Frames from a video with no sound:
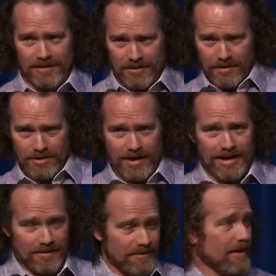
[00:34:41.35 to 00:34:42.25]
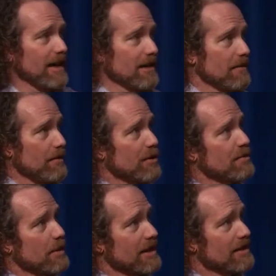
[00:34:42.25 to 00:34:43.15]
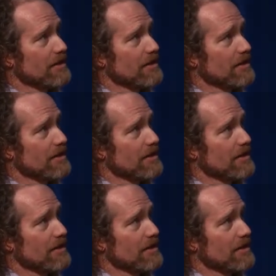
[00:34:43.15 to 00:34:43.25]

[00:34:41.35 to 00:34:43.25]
that we're trying to find in the first place.